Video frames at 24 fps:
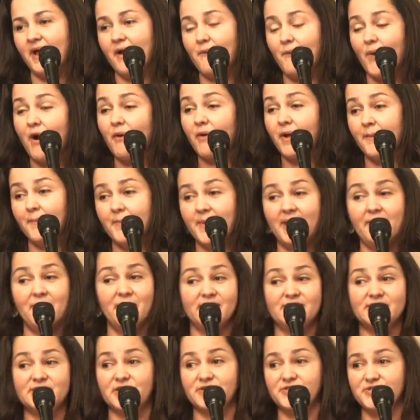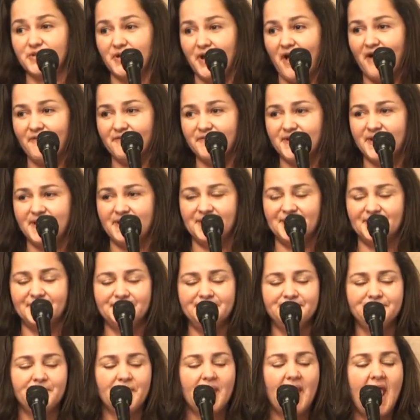welcomed me with such love here.
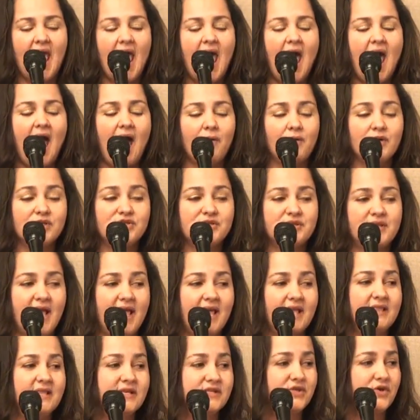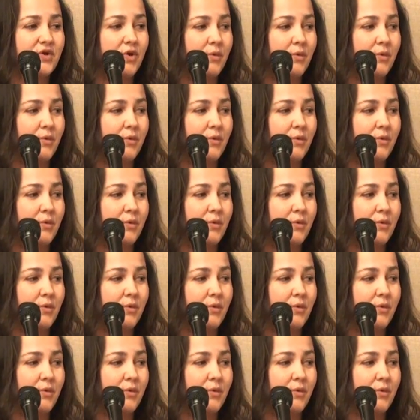I want to thank this